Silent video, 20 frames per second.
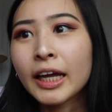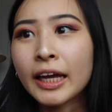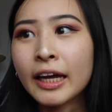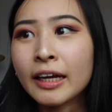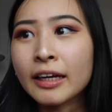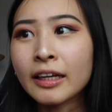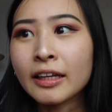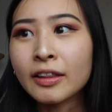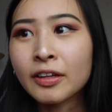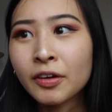
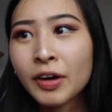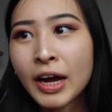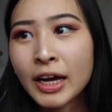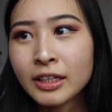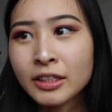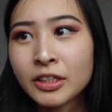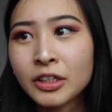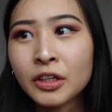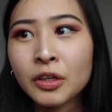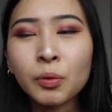and they're
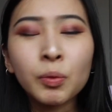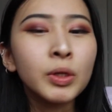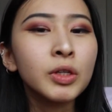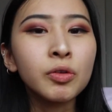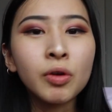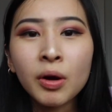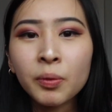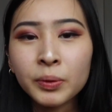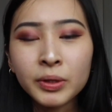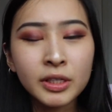asking you, what's
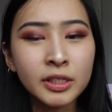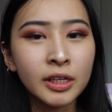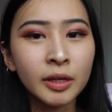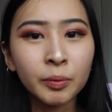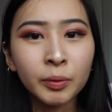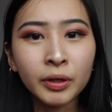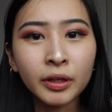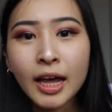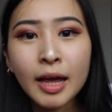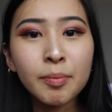wrong with this network?